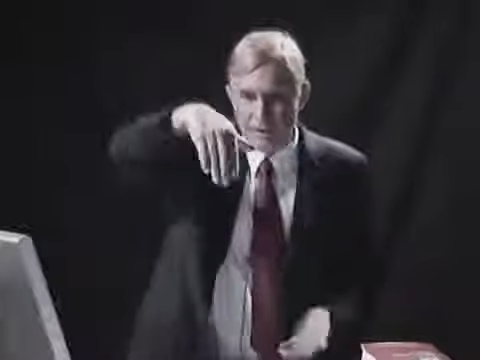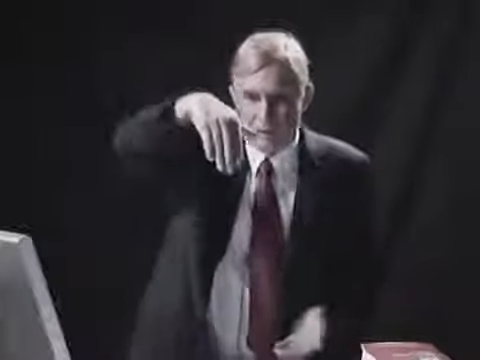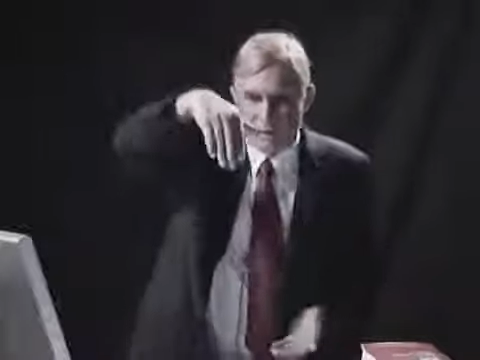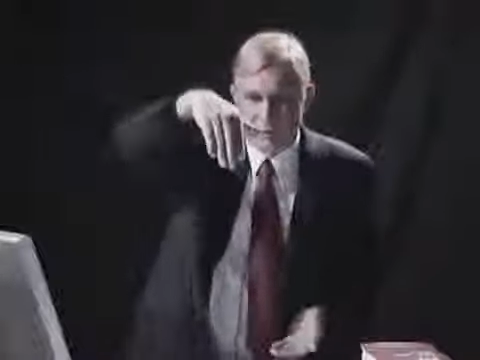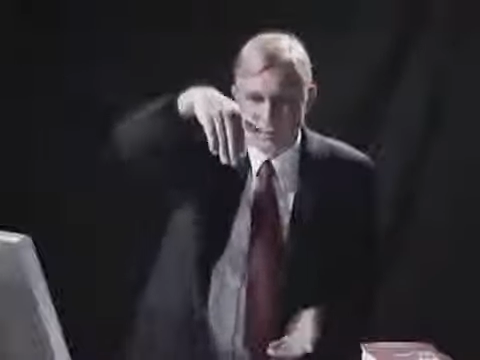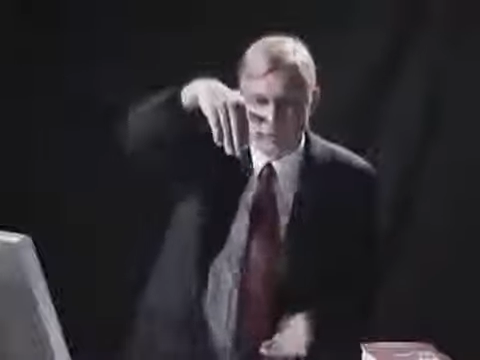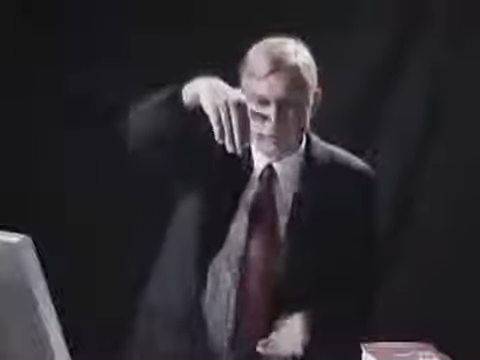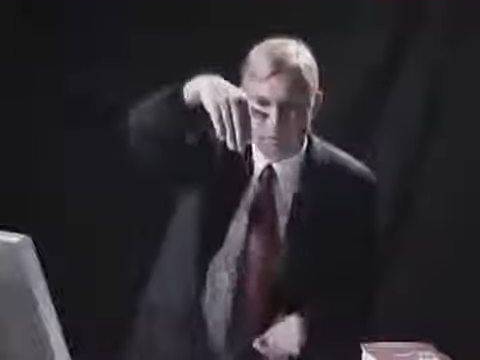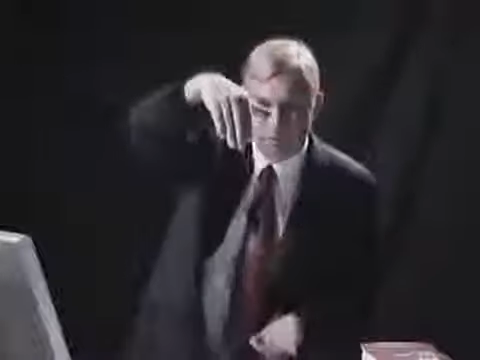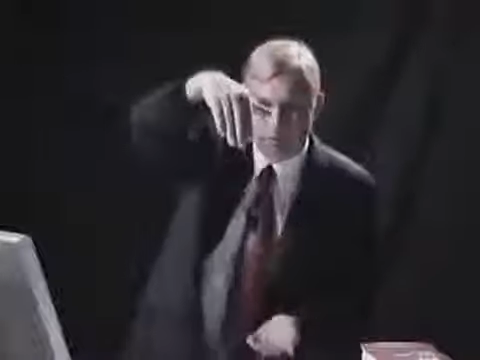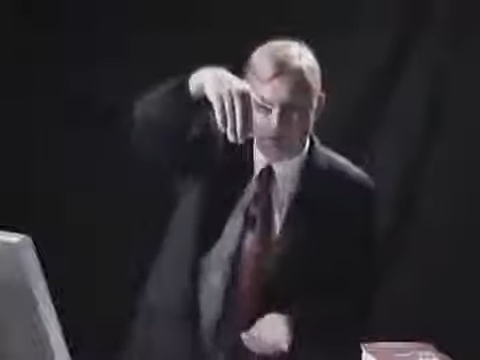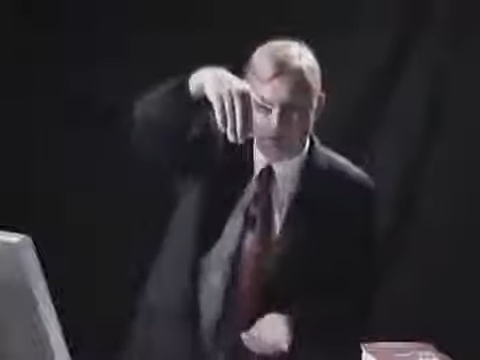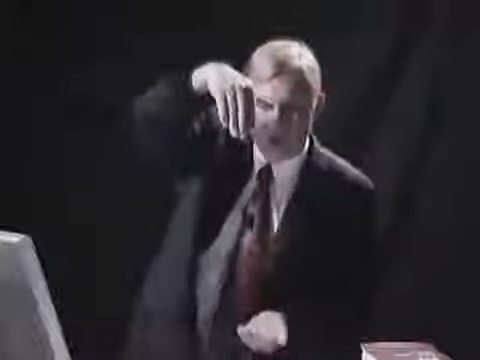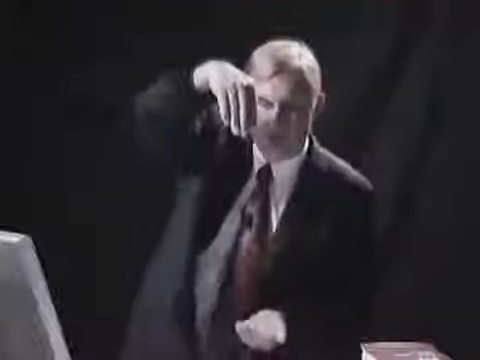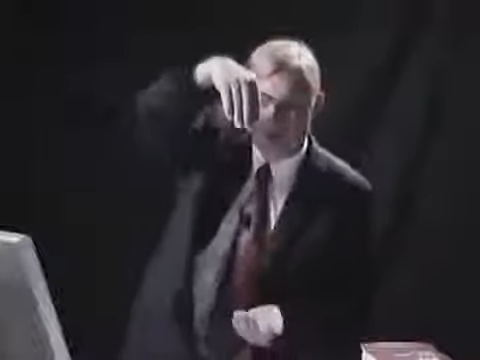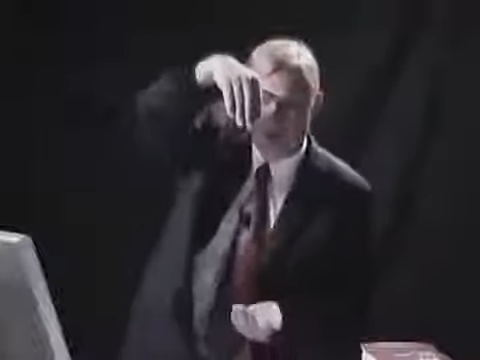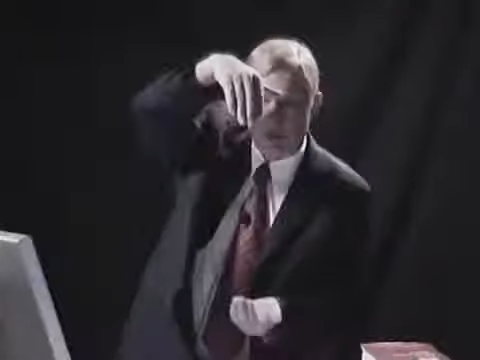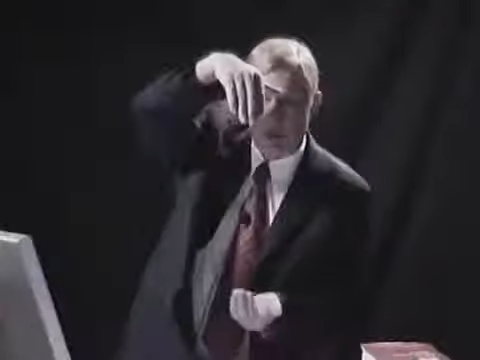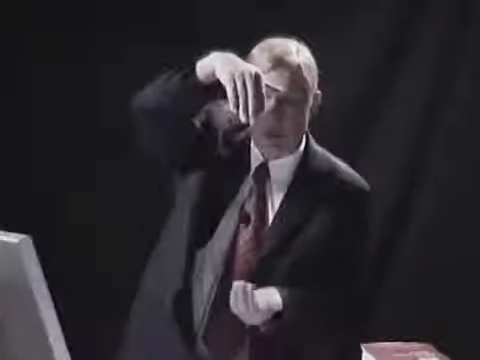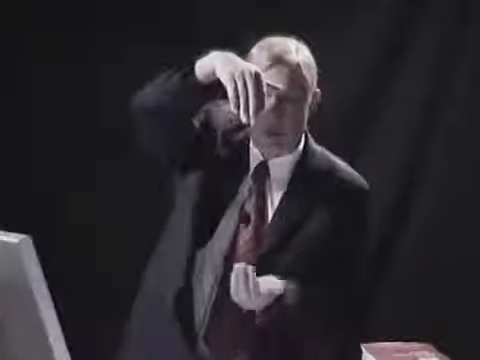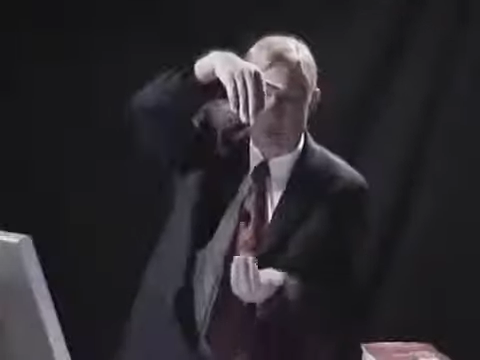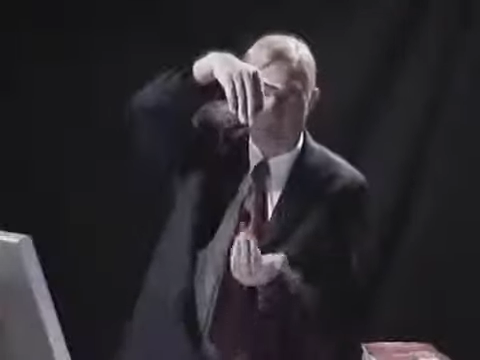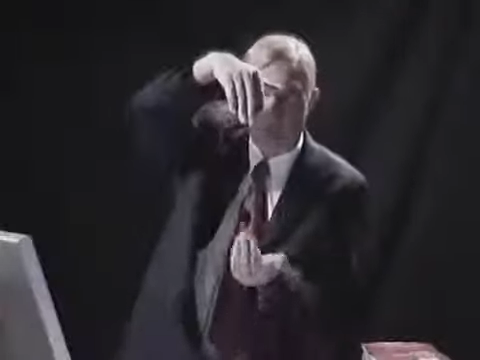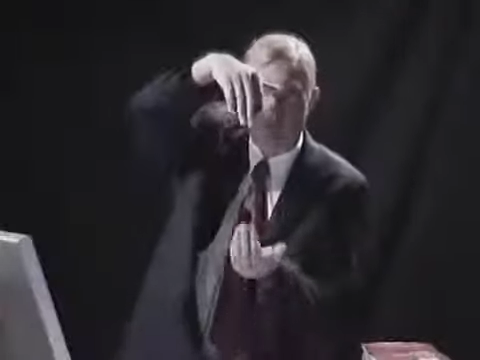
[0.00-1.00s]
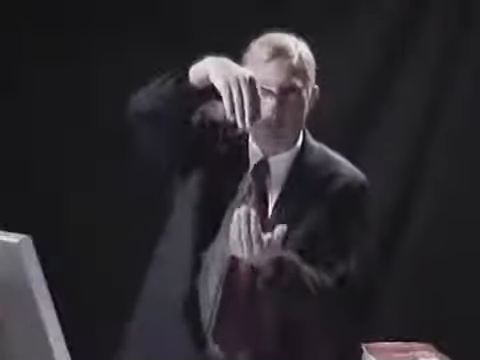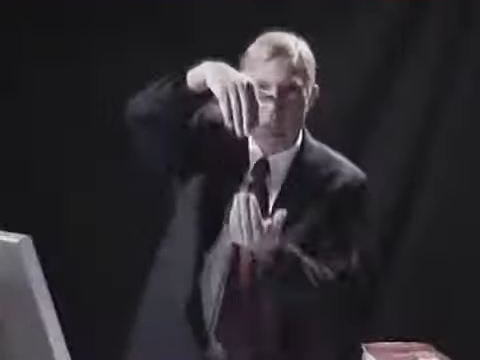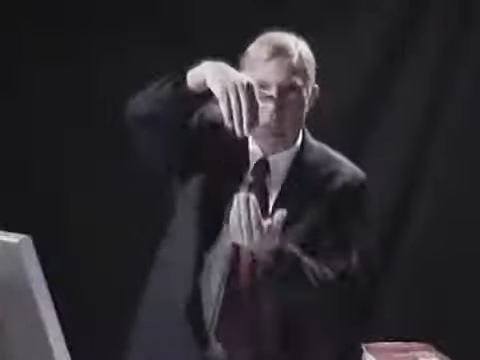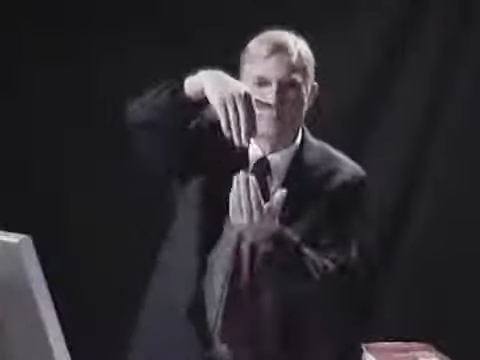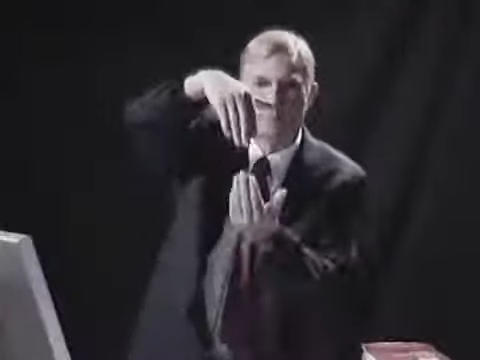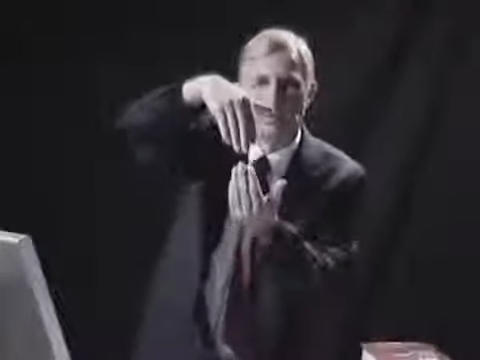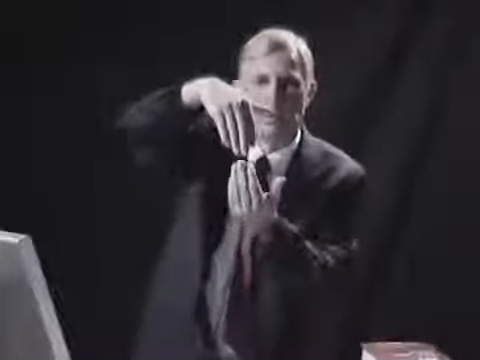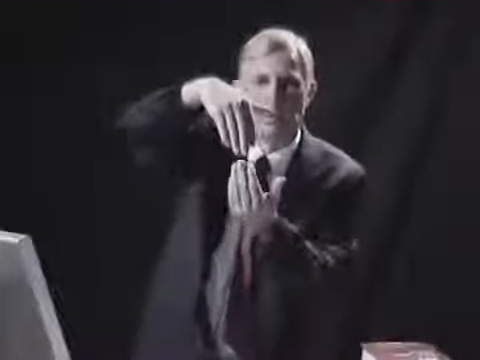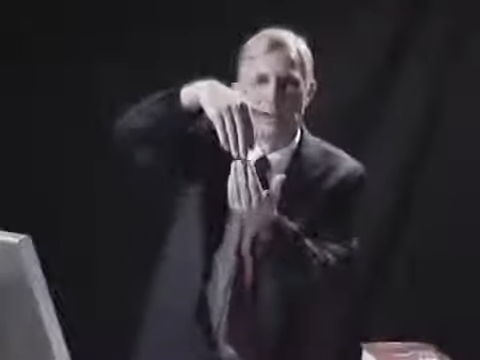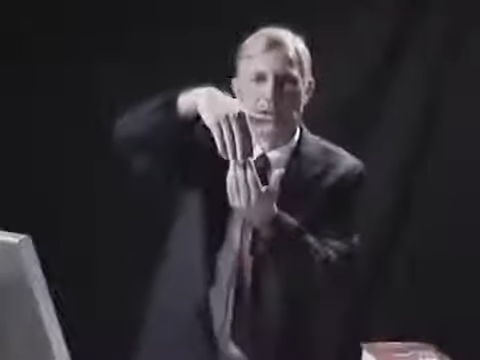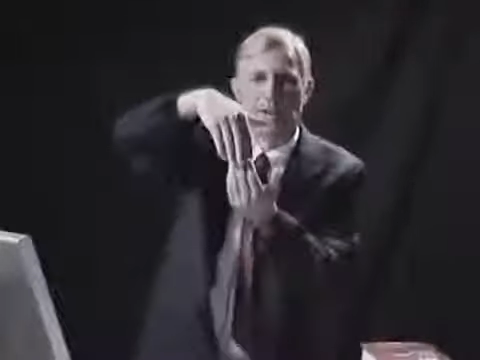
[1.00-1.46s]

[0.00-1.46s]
the floods come up,